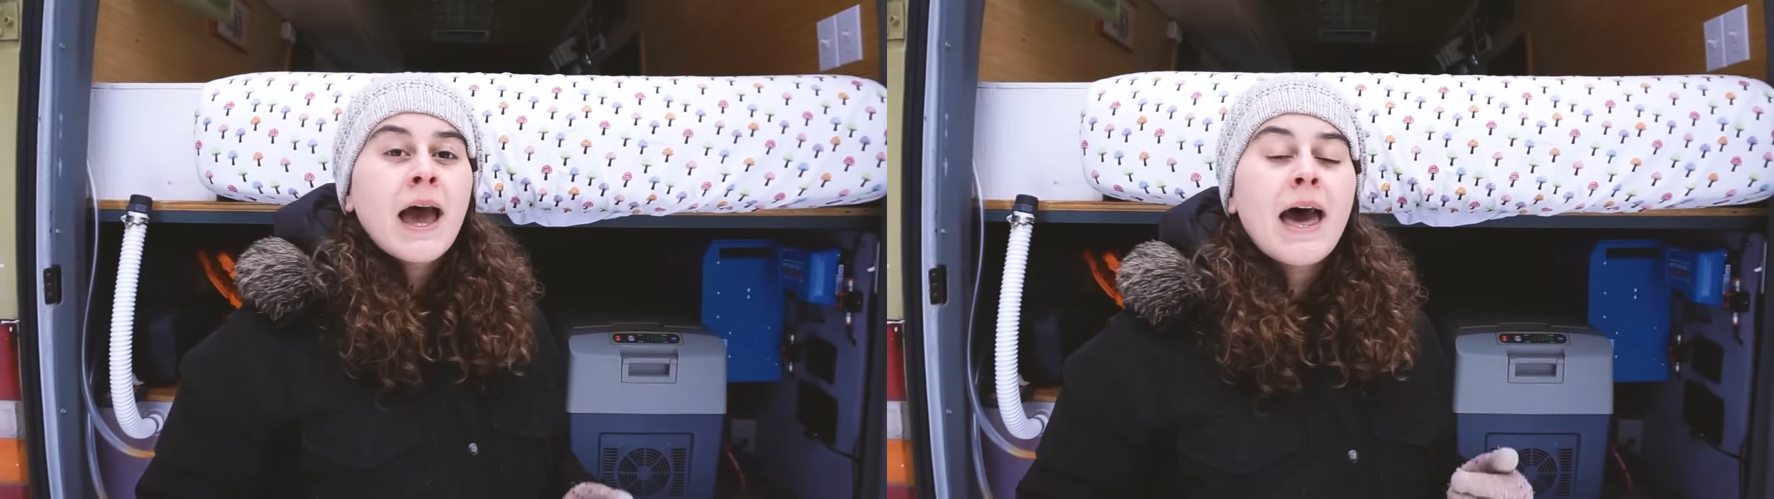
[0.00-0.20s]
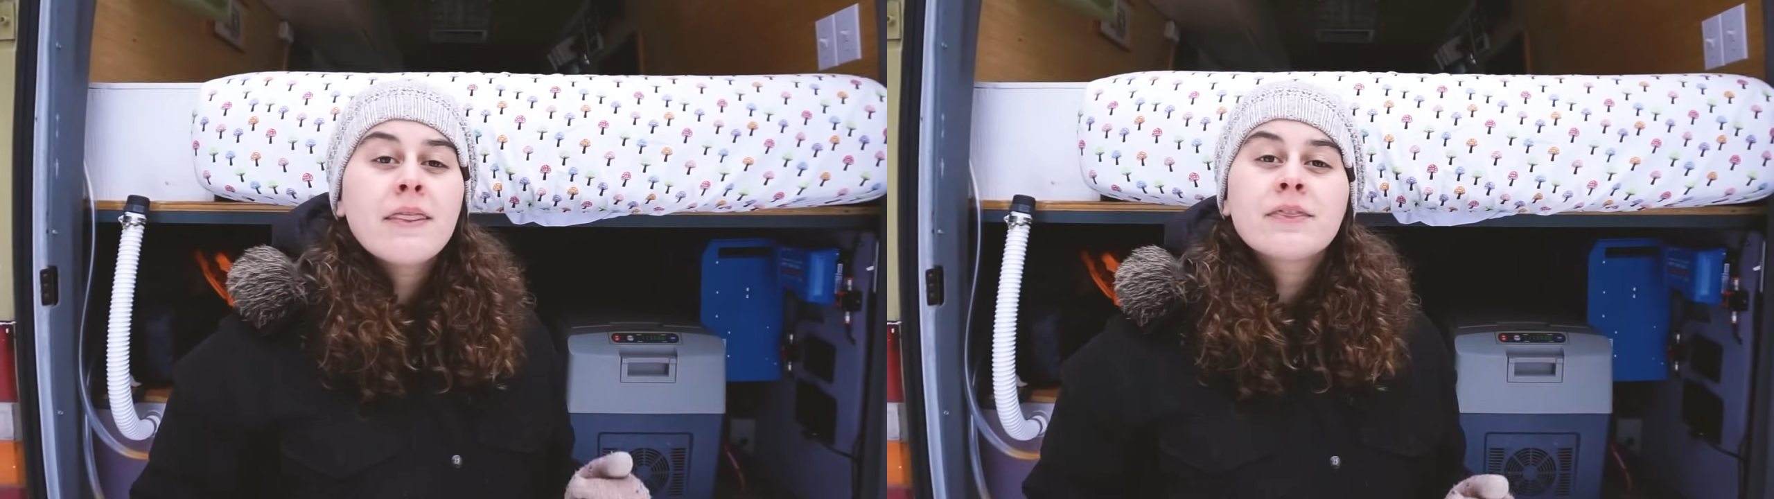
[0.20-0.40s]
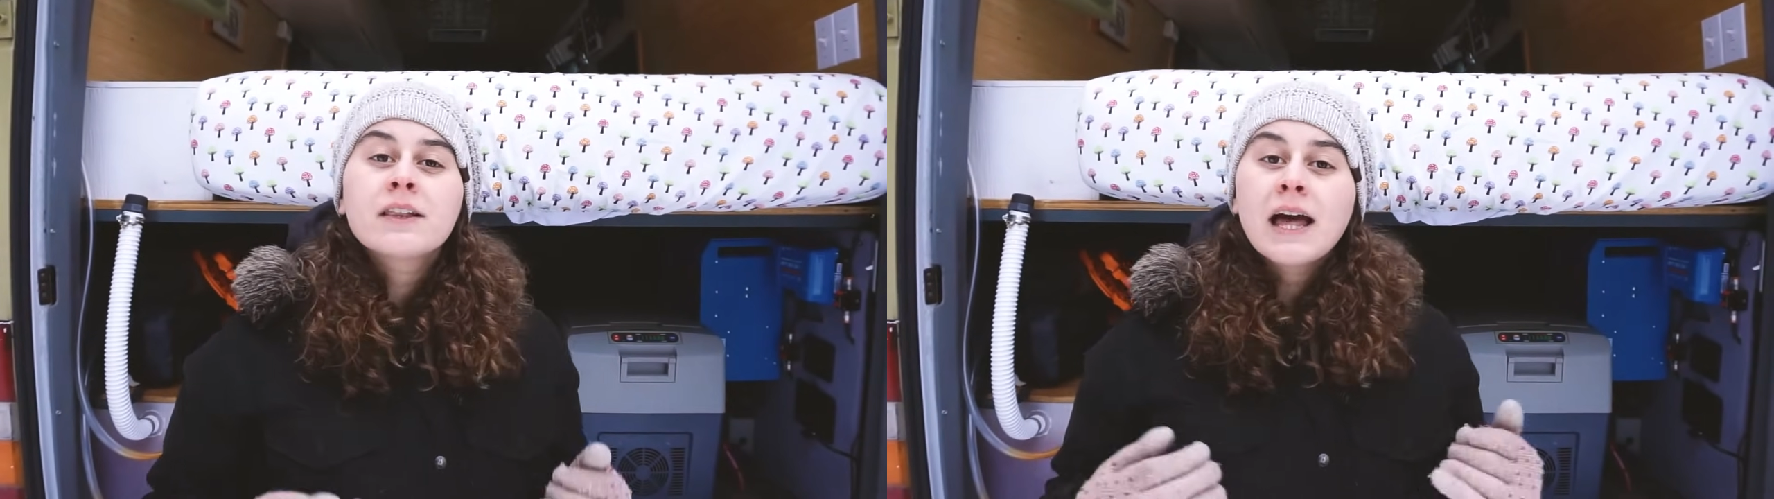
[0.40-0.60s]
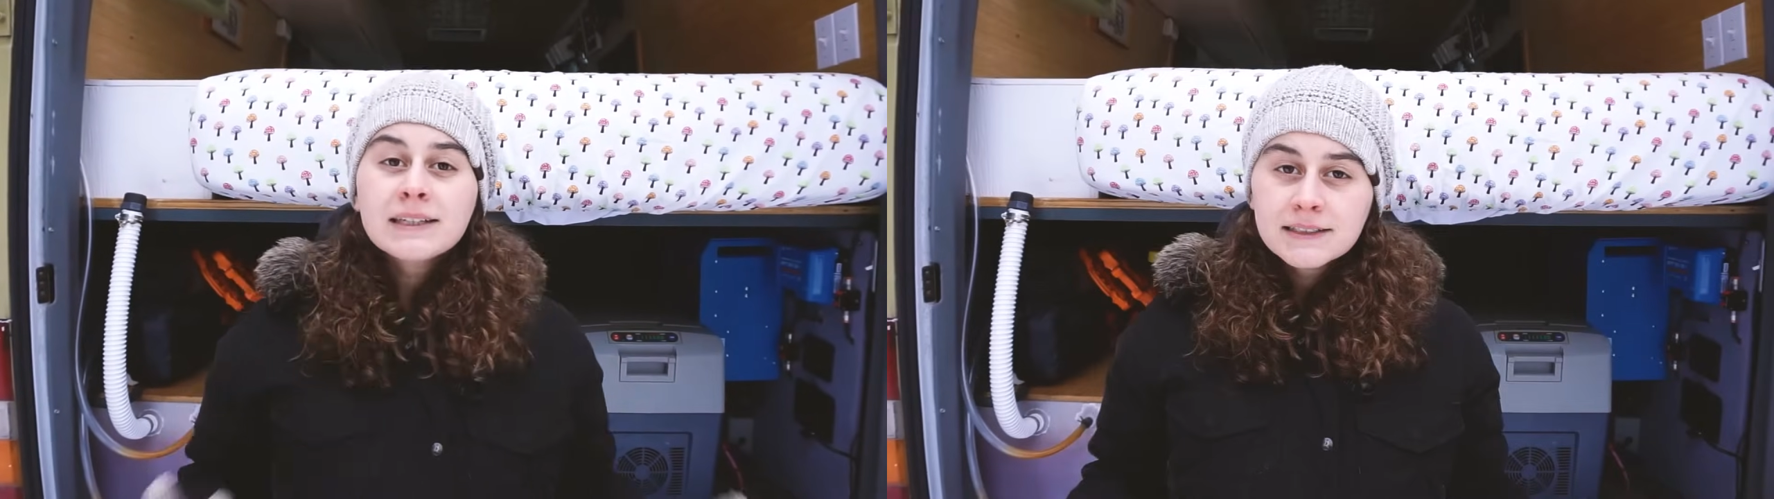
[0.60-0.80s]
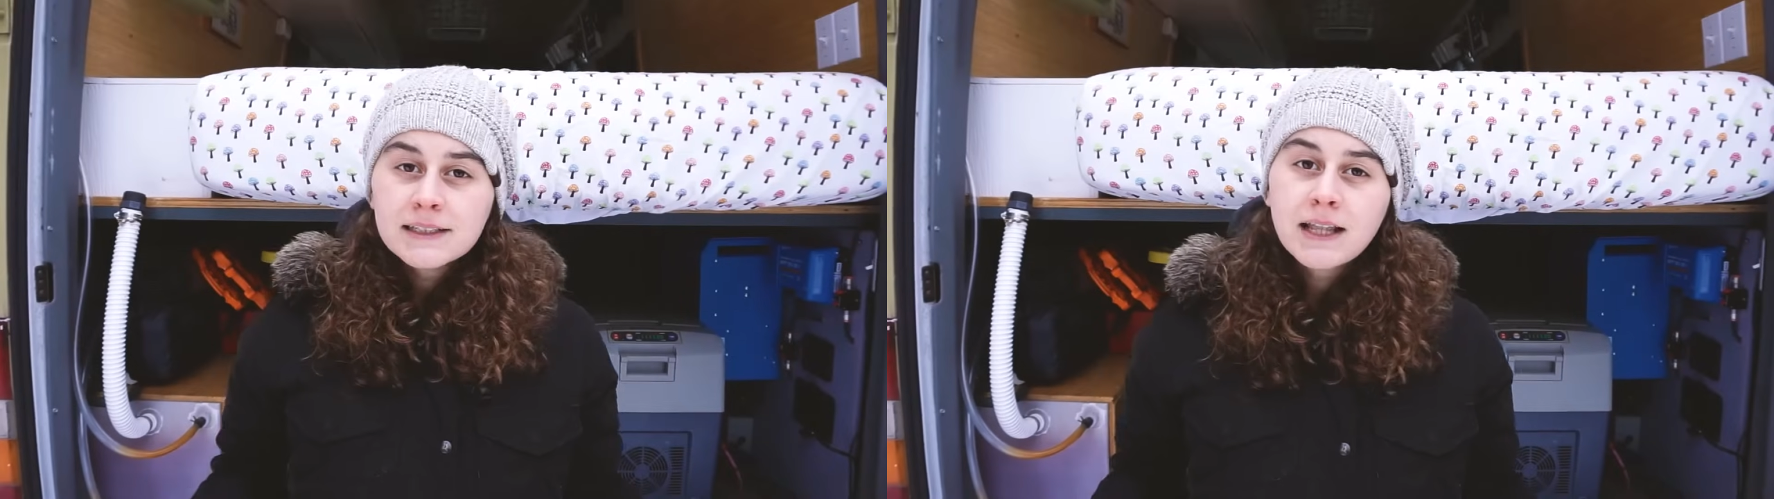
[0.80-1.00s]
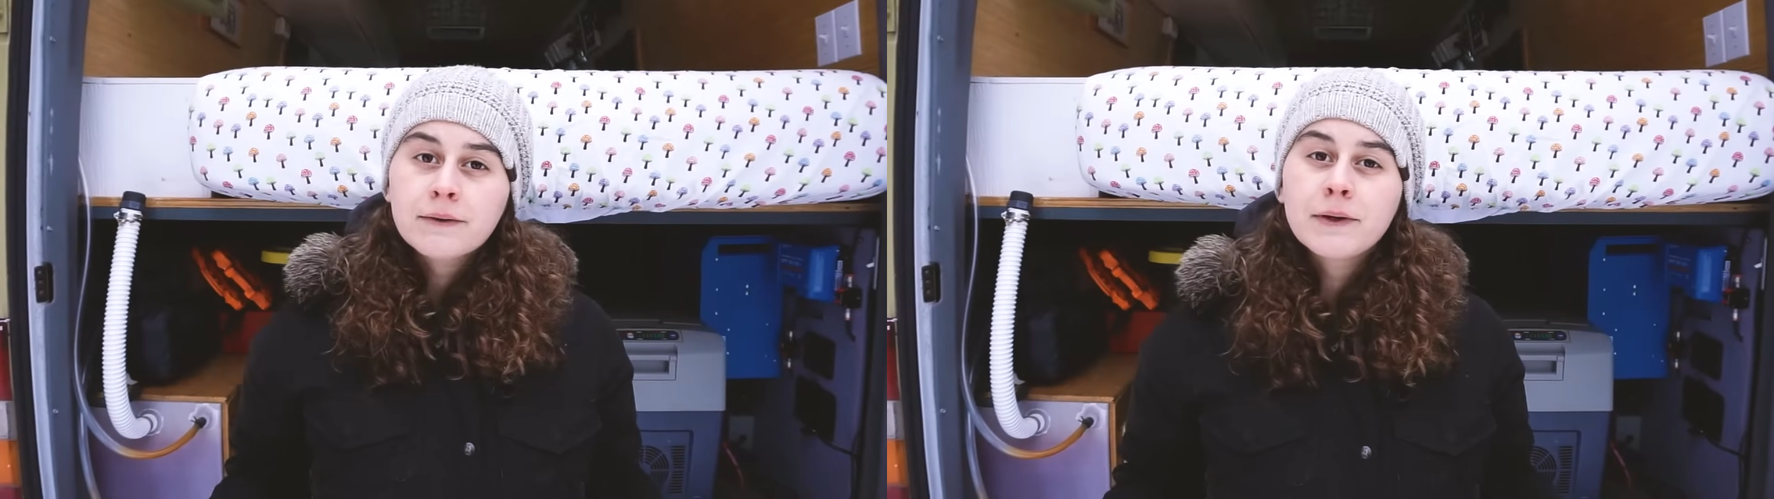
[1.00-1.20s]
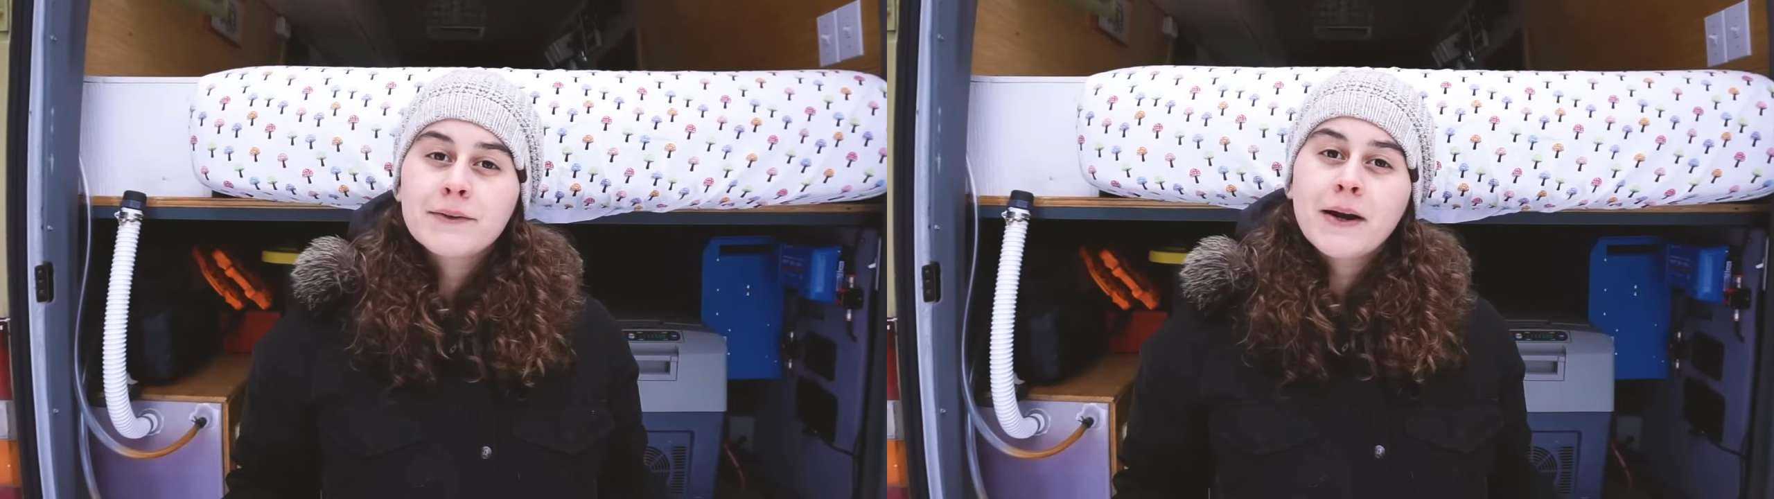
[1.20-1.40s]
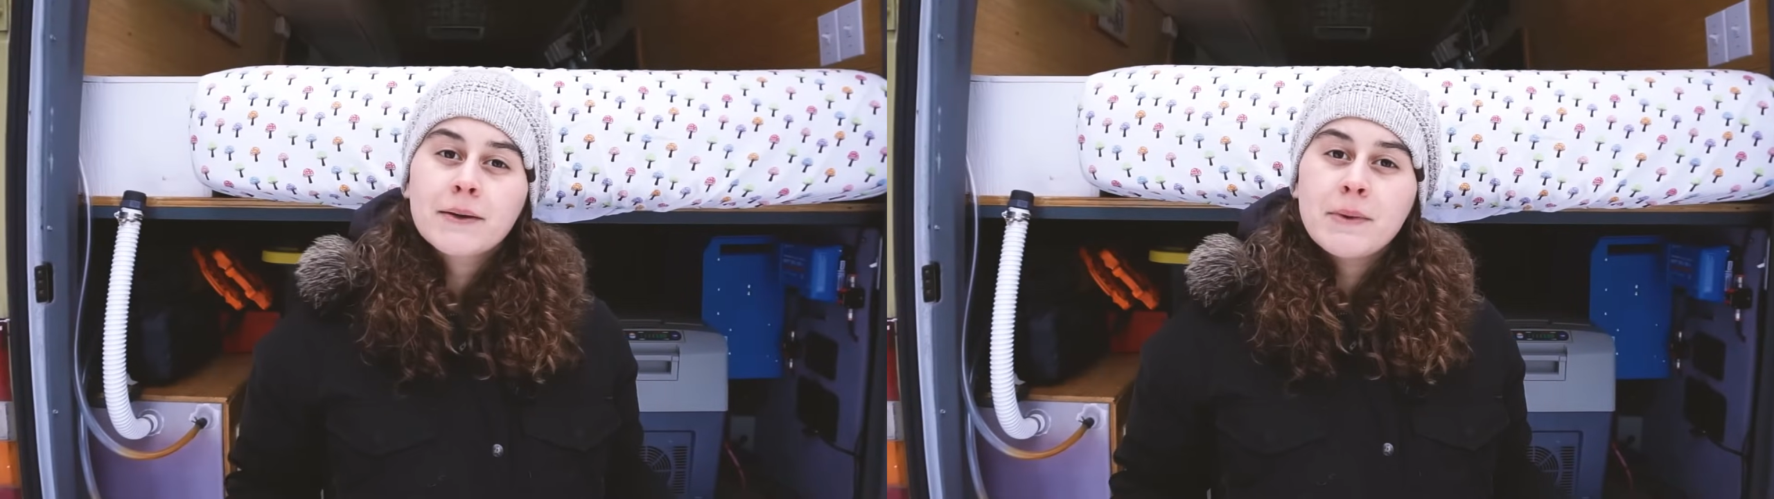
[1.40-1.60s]
And the last thing that we
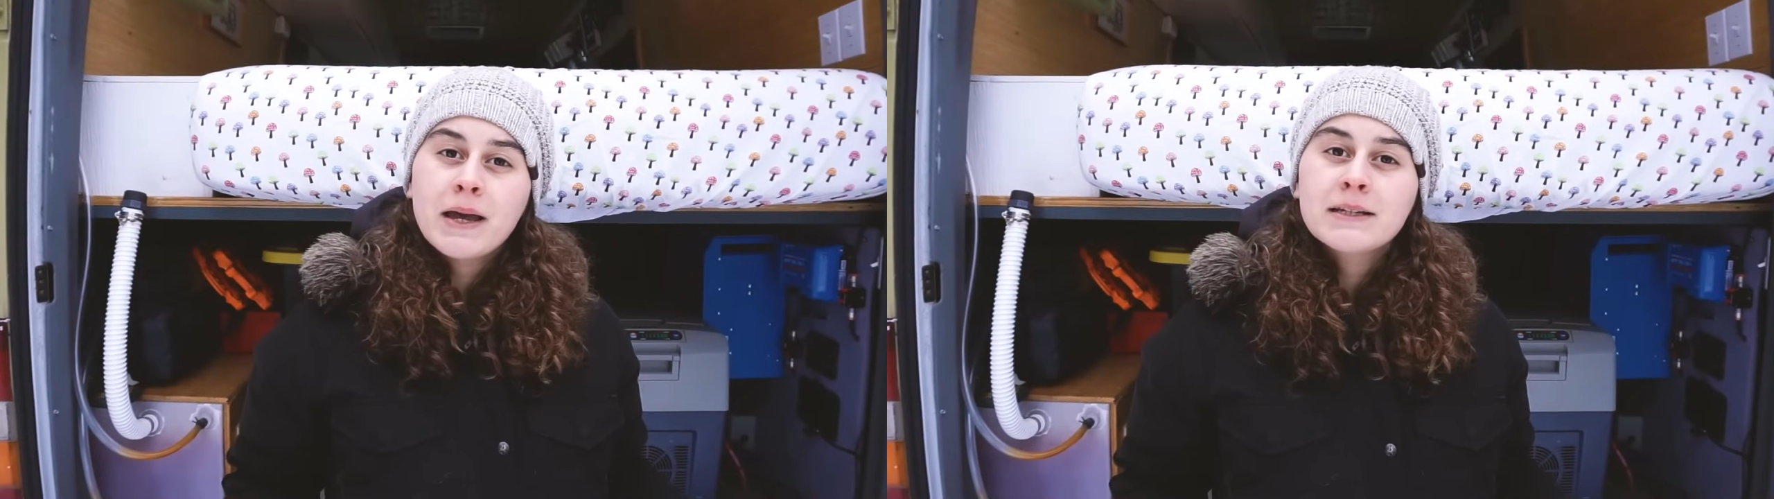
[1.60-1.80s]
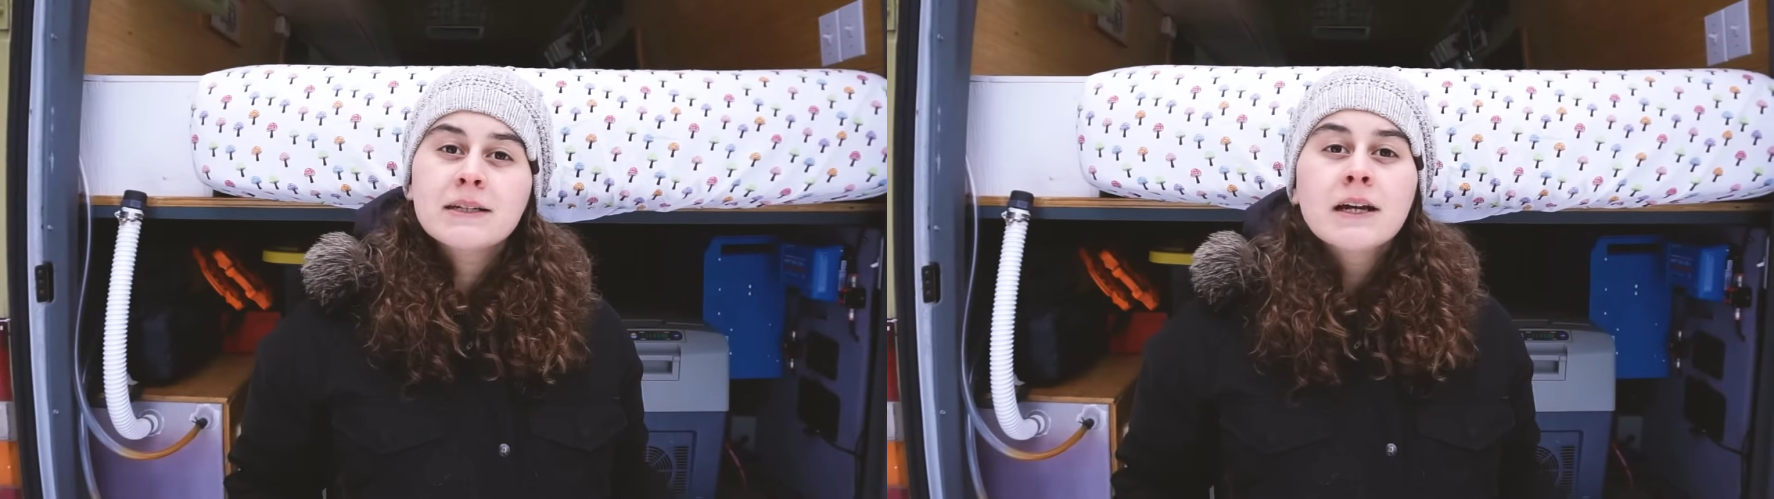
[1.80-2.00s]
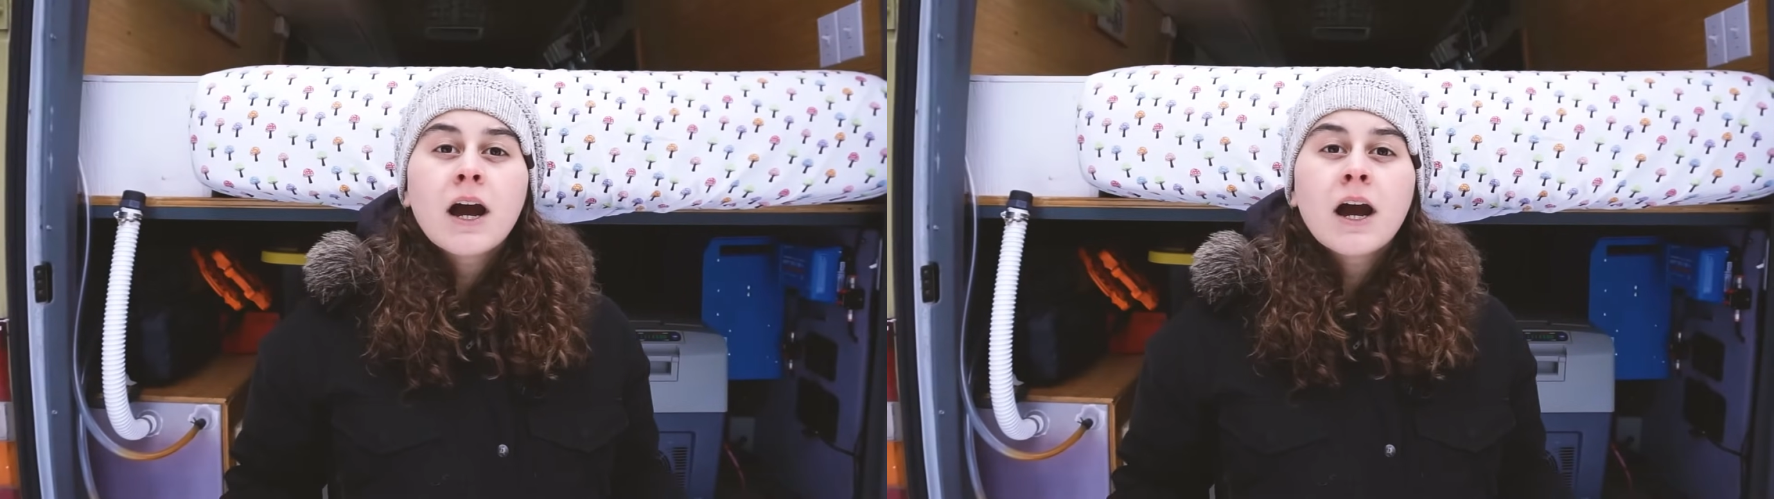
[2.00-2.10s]
recommend